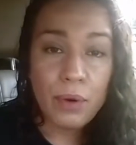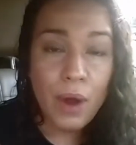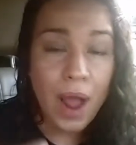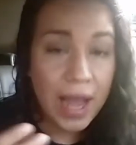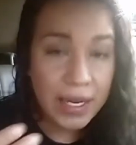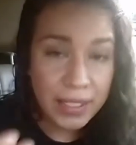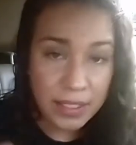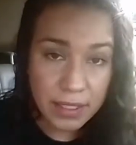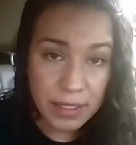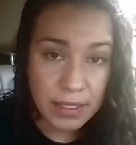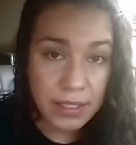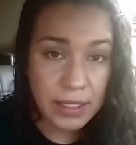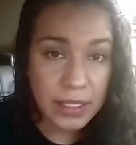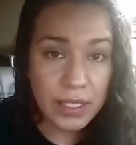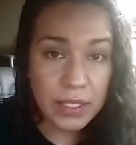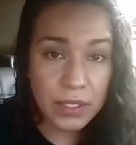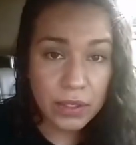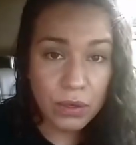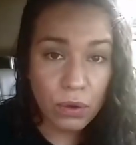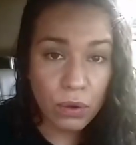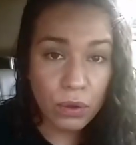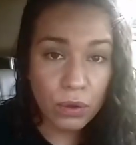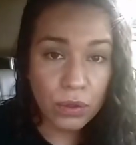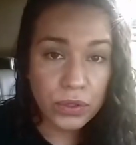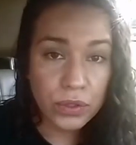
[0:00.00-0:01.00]
practiced the
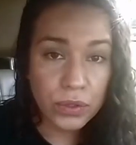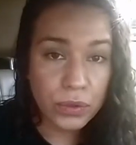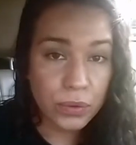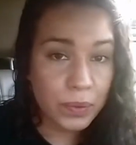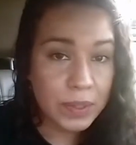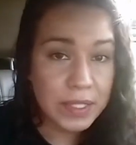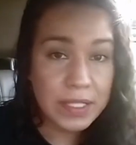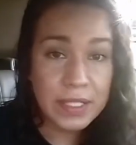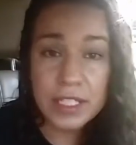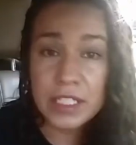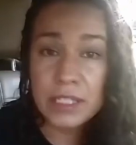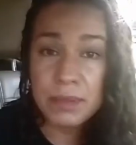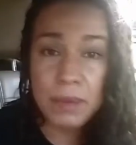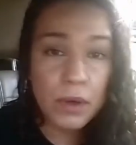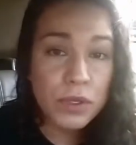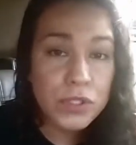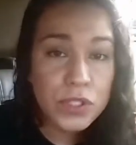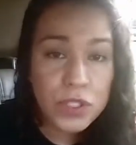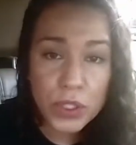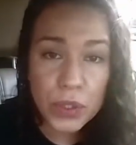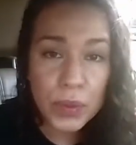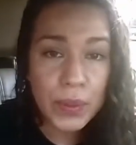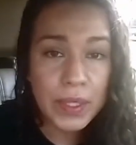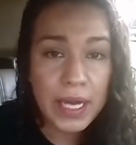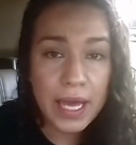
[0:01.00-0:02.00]
occult or was
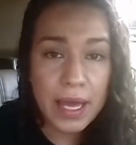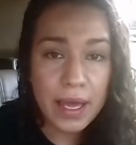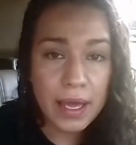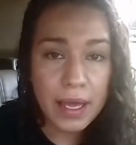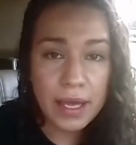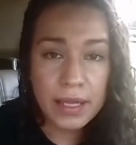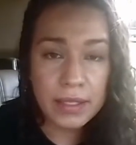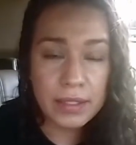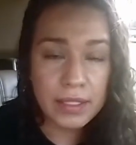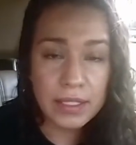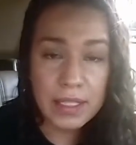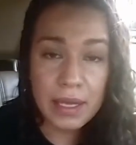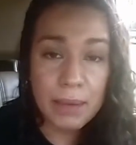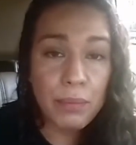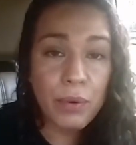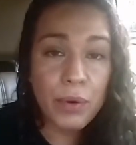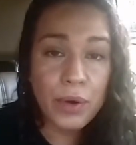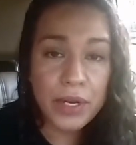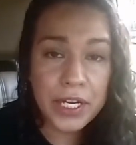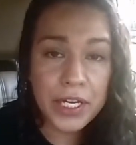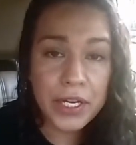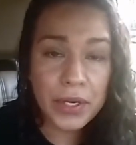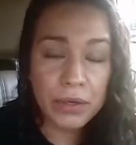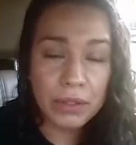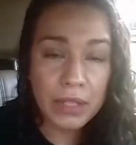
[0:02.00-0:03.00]
exposed to it at, at some
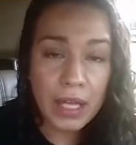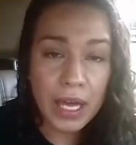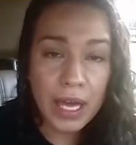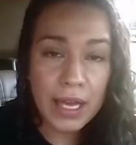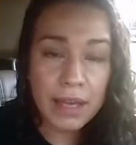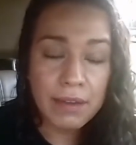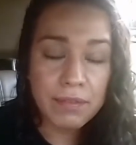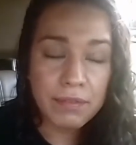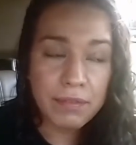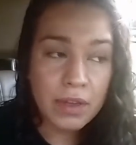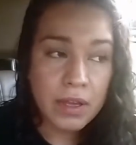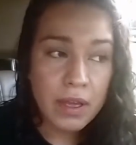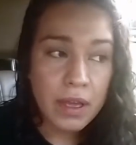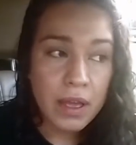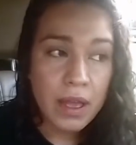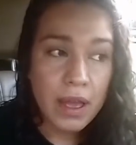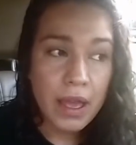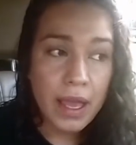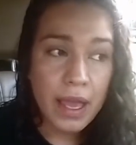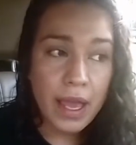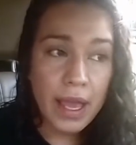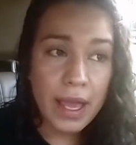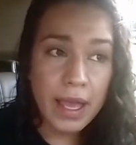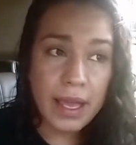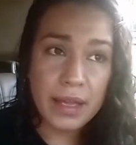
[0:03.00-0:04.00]
point in your life.
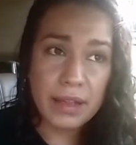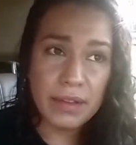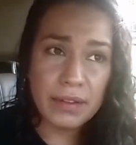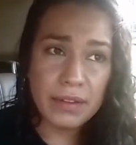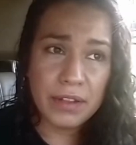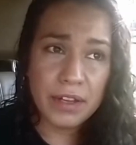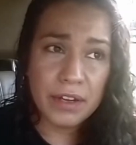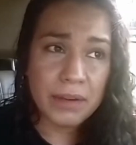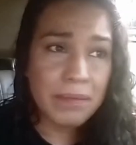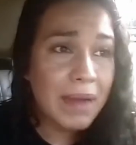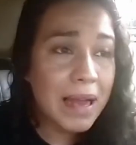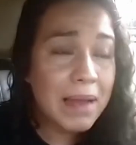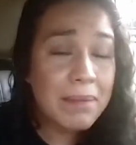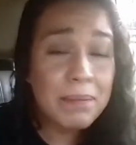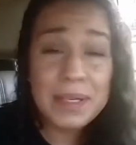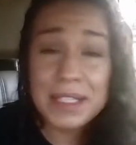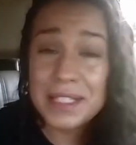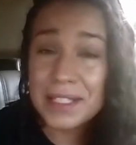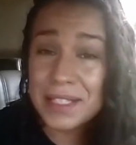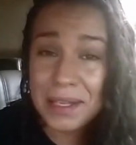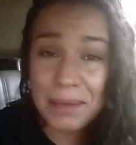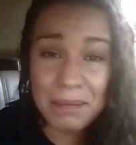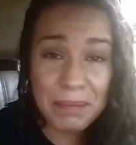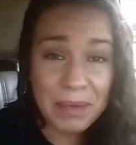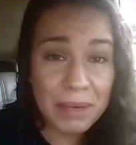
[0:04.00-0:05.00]
And there might be
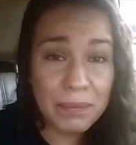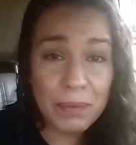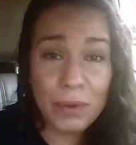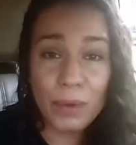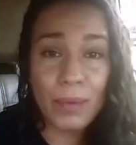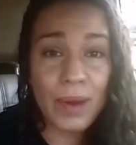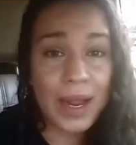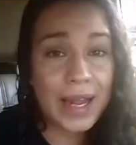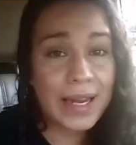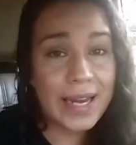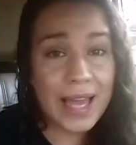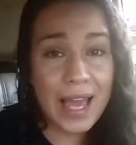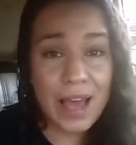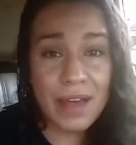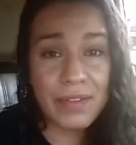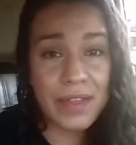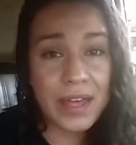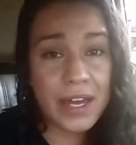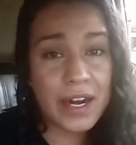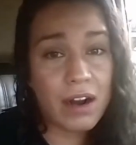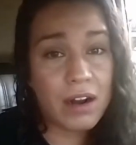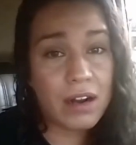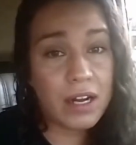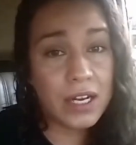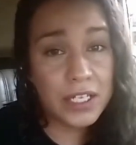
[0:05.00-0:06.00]
some people right now
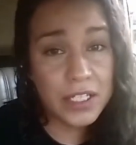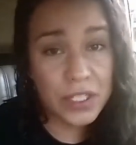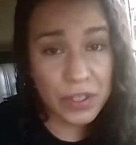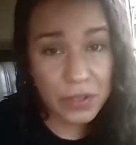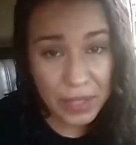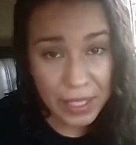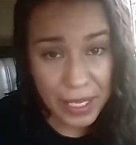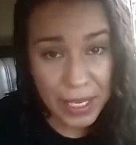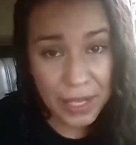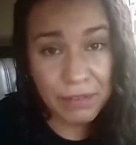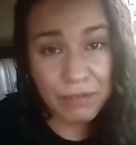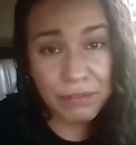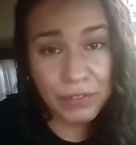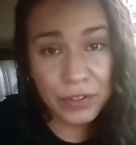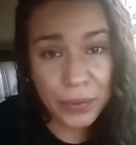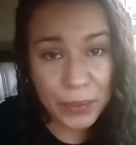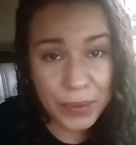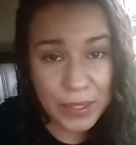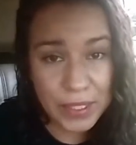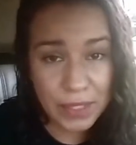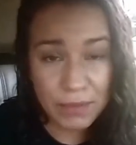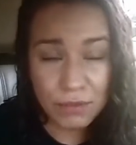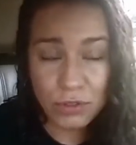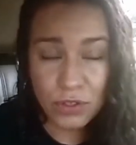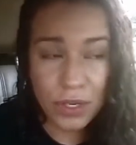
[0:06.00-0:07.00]
that are under the
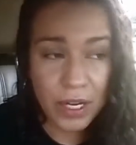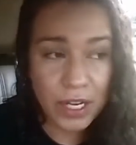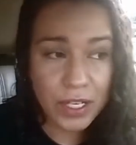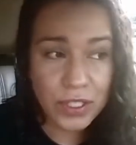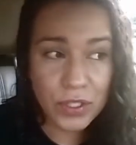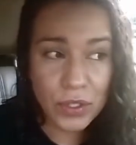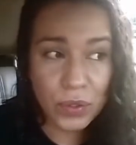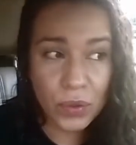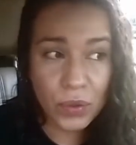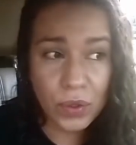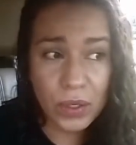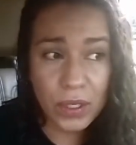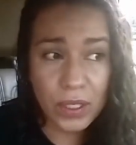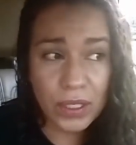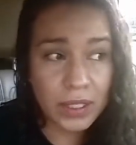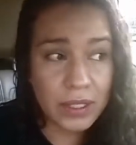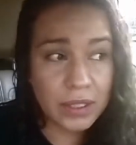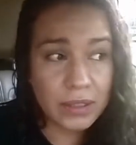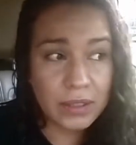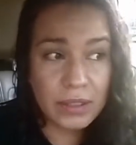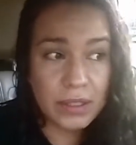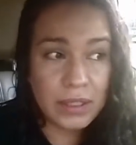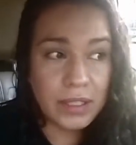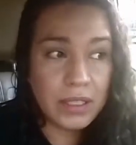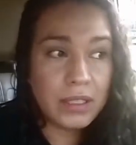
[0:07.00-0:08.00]
influence of drugs
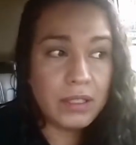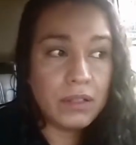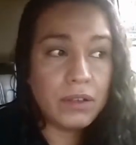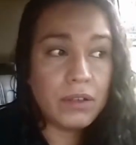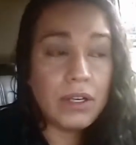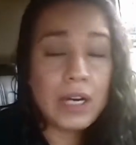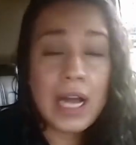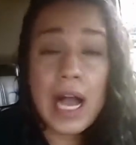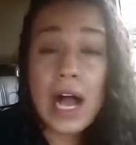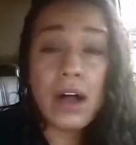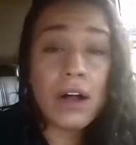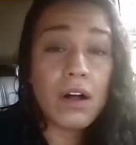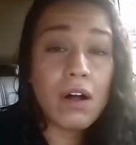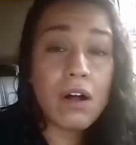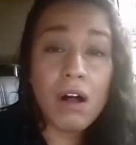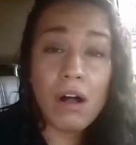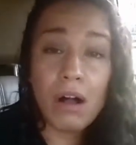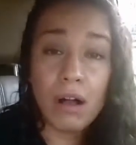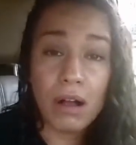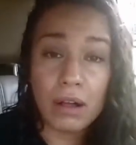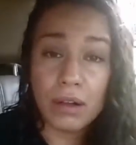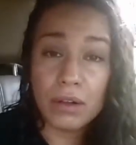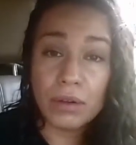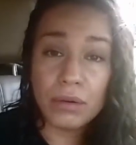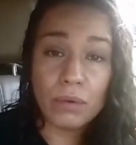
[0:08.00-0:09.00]
or, or
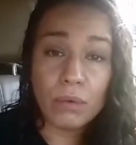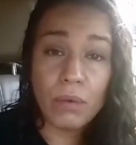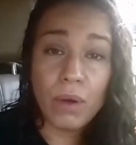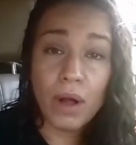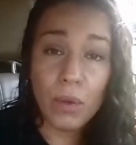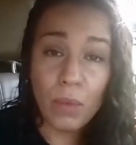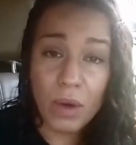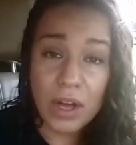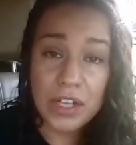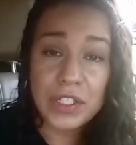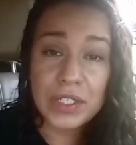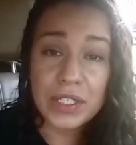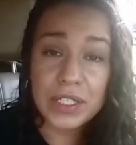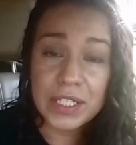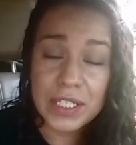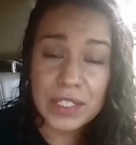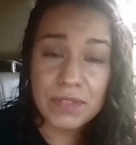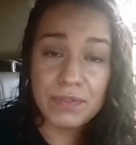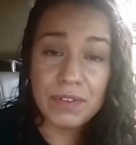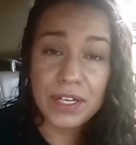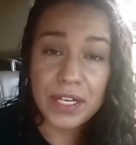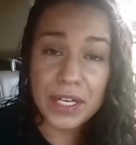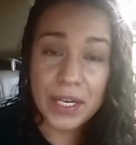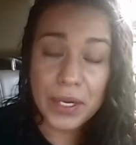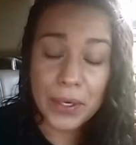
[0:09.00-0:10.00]
alcohol while watching
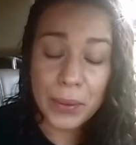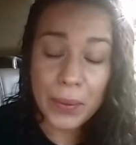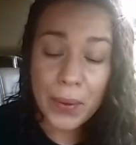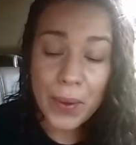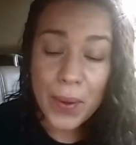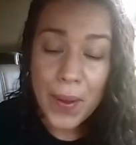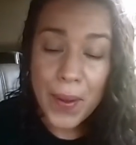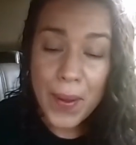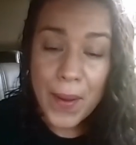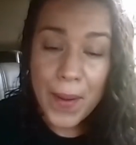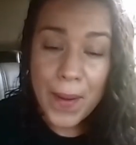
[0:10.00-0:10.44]
this video.